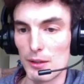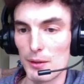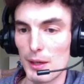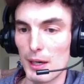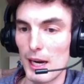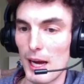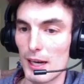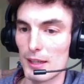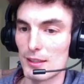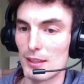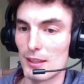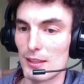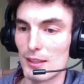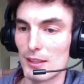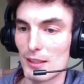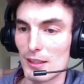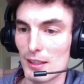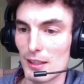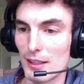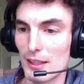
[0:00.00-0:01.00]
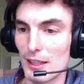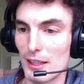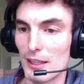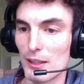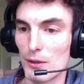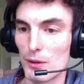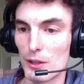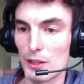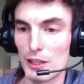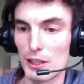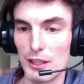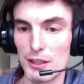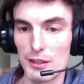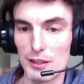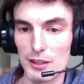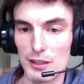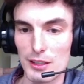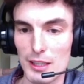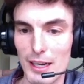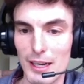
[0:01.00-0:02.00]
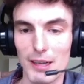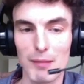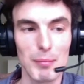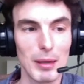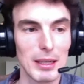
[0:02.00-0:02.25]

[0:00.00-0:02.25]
You can access it, delete it, or change your setting.